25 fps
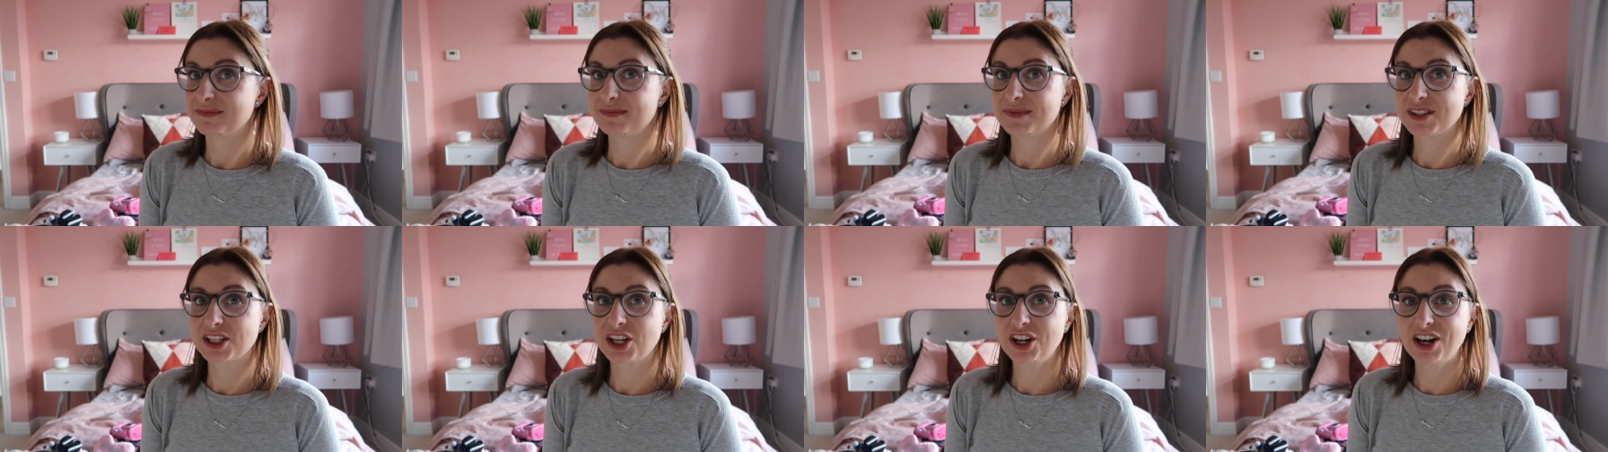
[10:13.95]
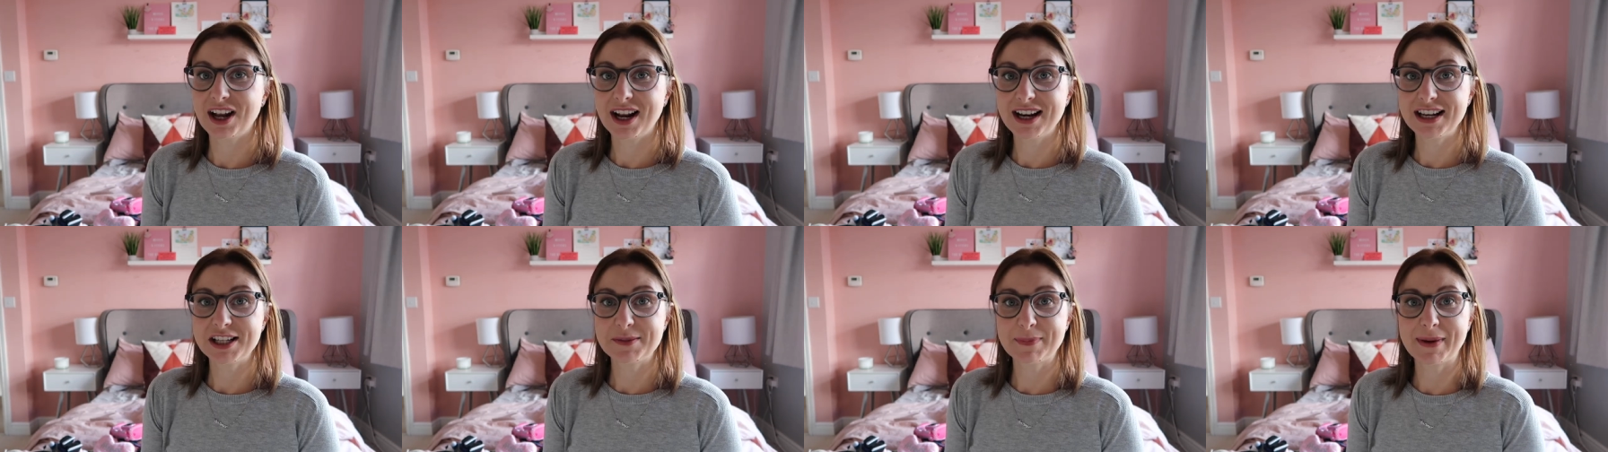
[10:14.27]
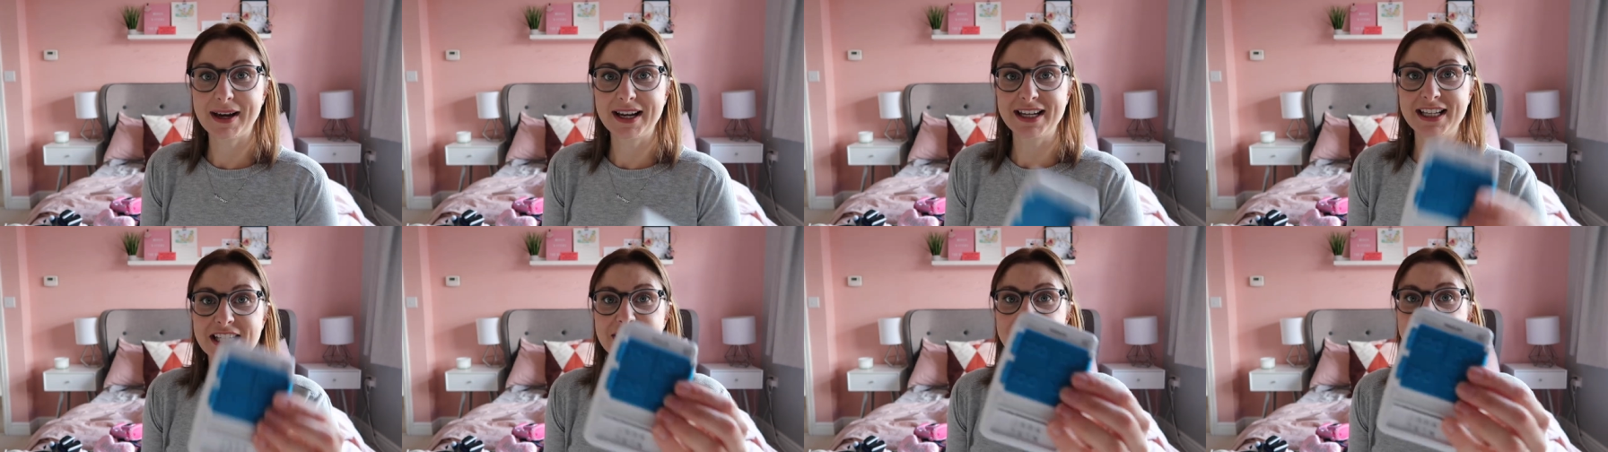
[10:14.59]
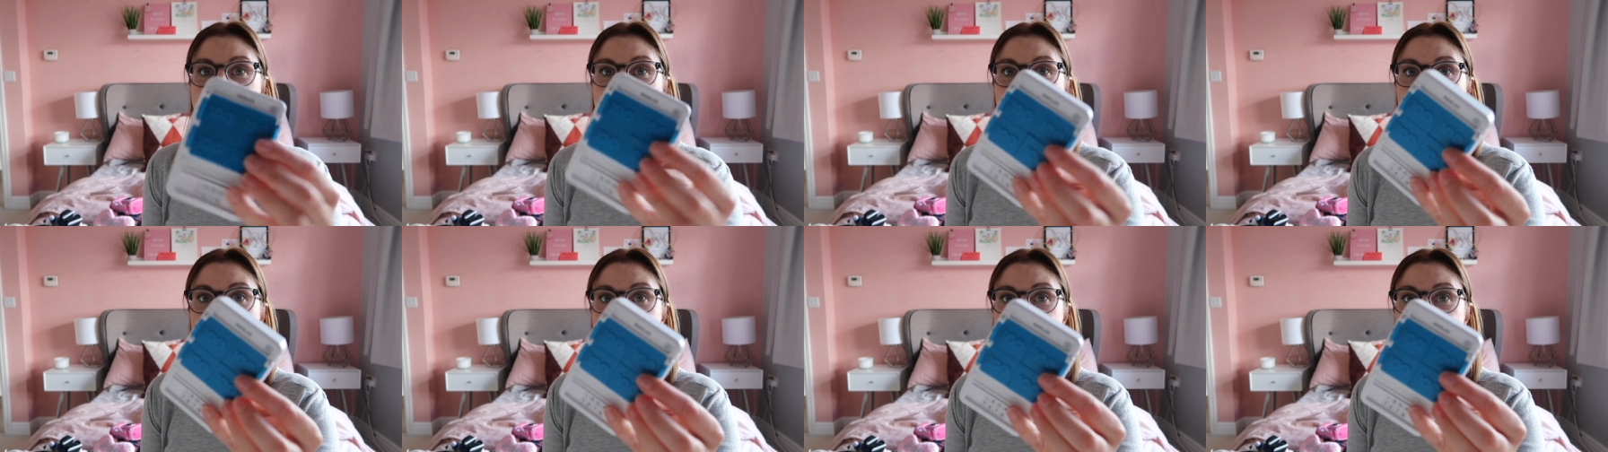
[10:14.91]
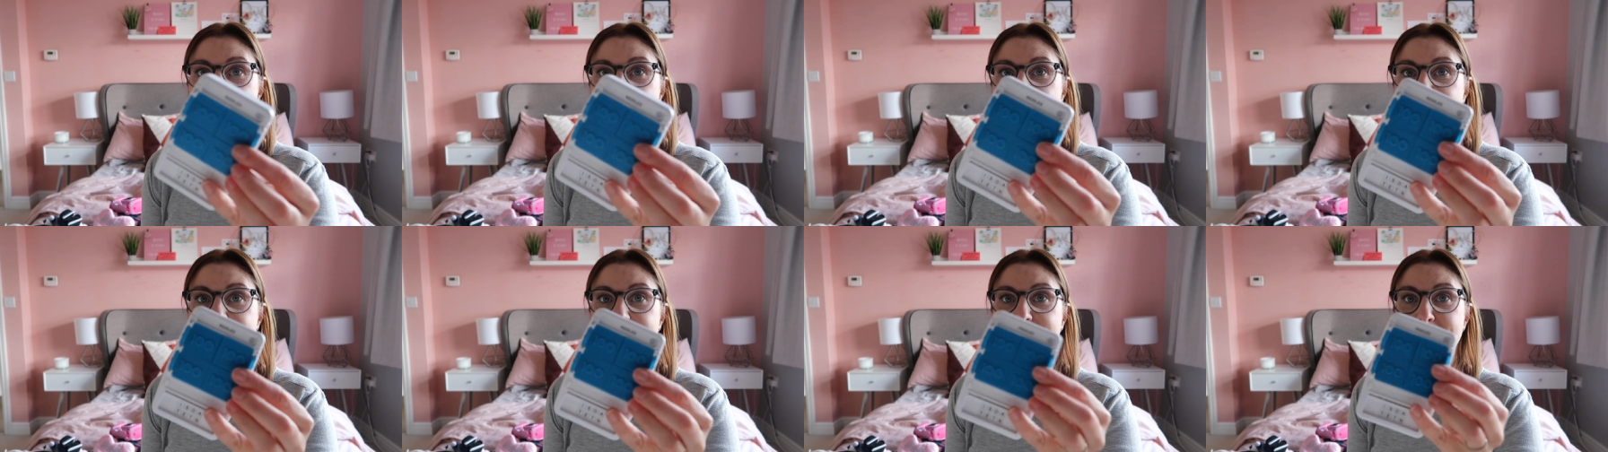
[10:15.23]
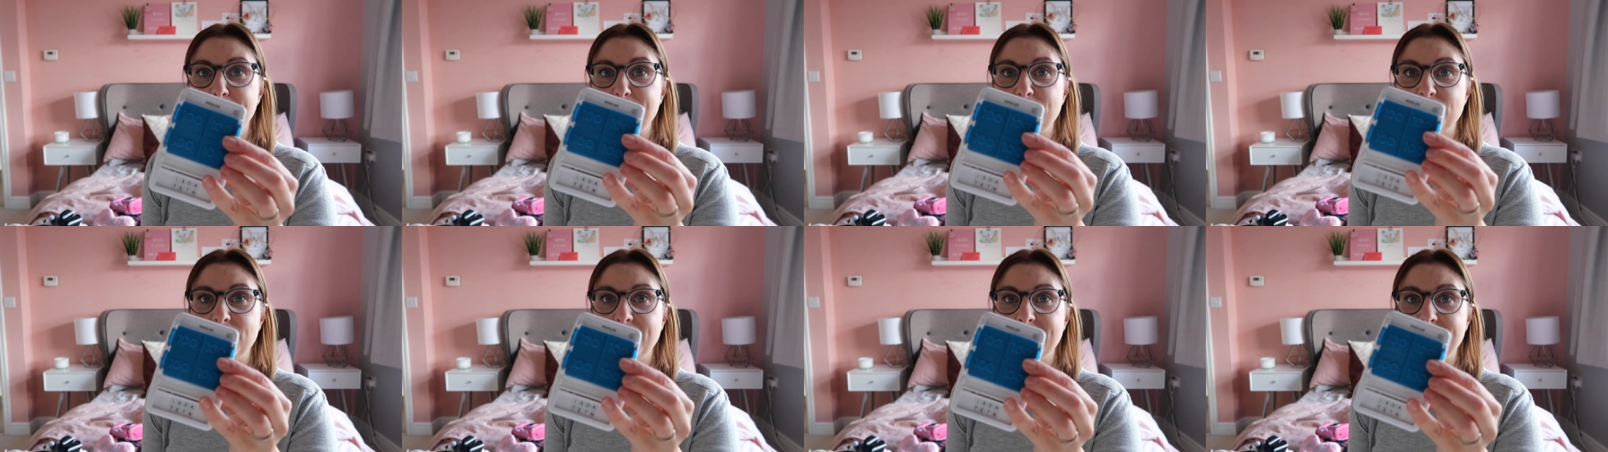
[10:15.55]
So Lila's bag is very much the
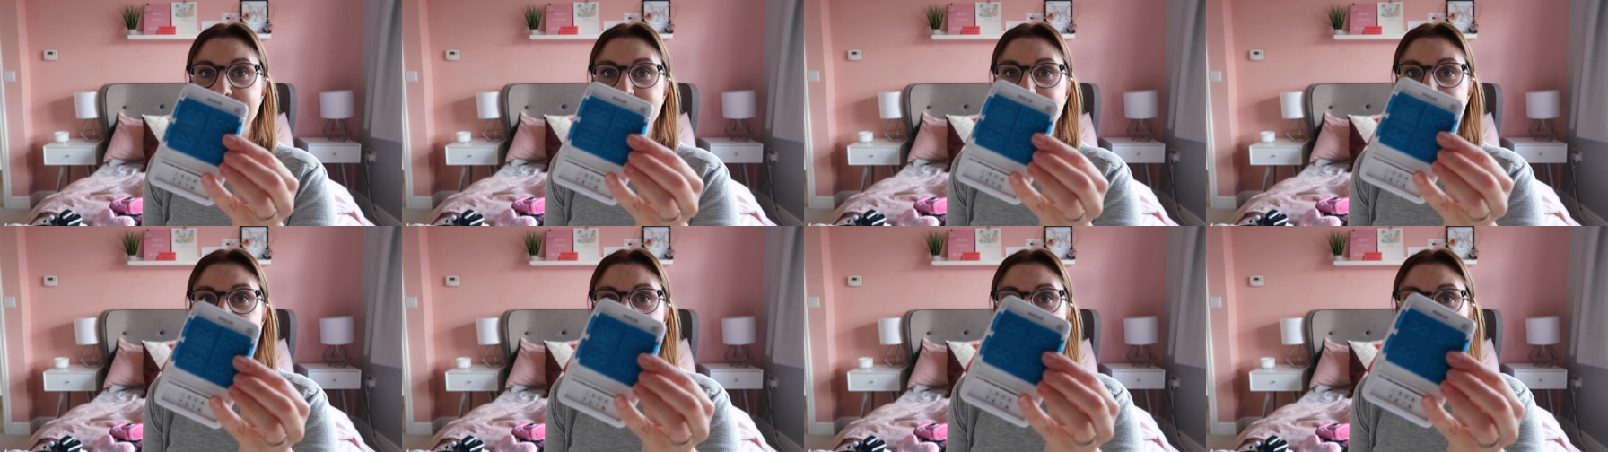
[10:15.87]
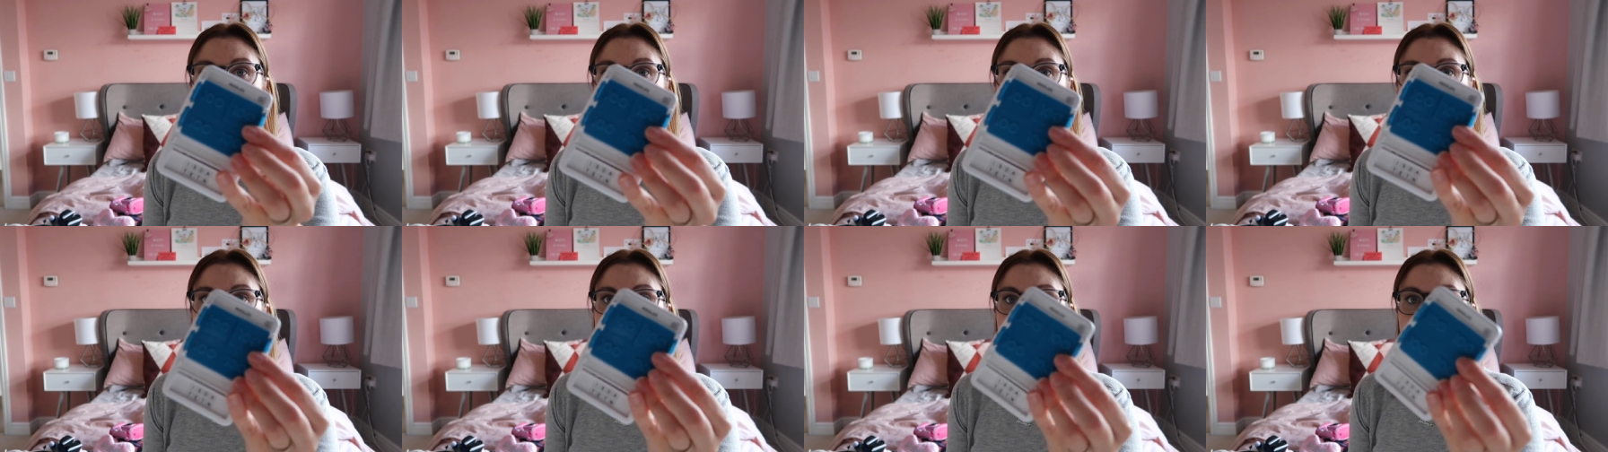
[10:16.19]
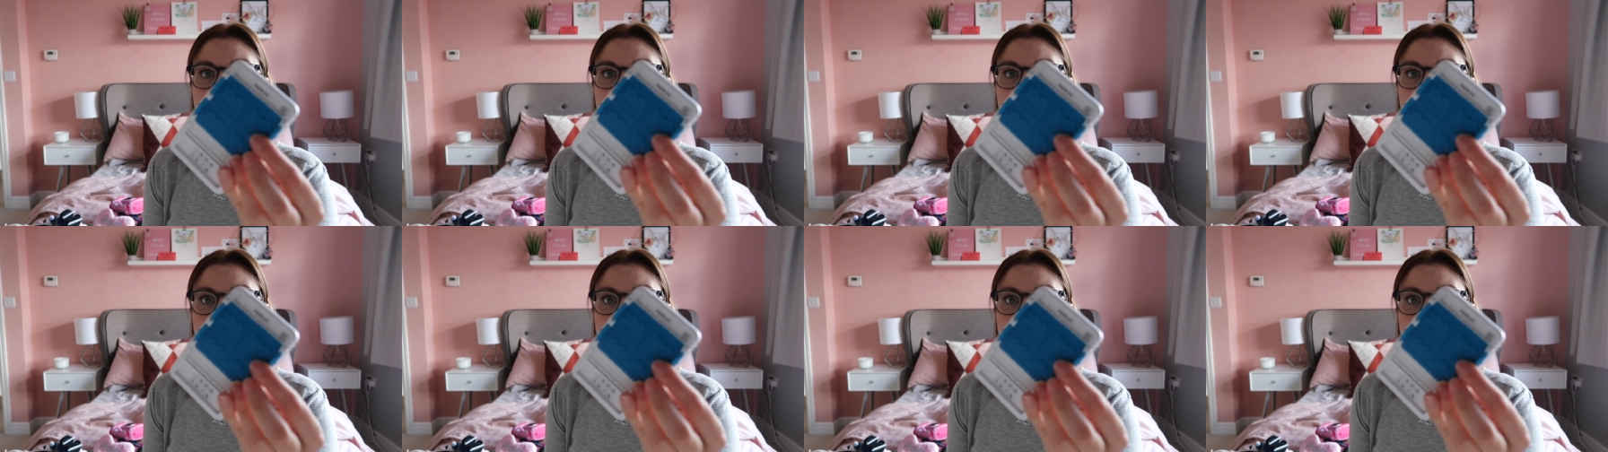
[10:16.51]
same. She is 7.